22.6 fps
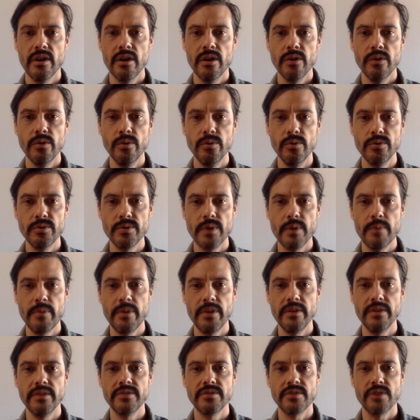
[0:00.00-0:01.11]
whose
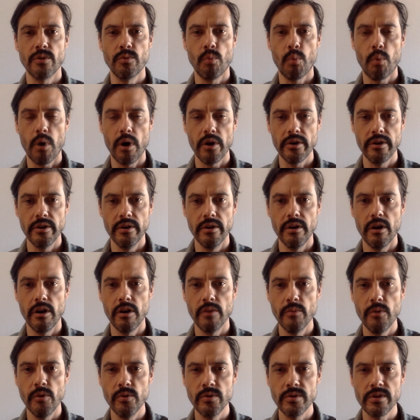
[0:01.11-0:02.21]
opinions on water are
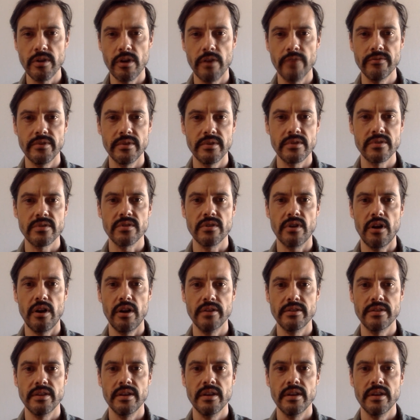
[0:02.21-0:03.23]
most often sought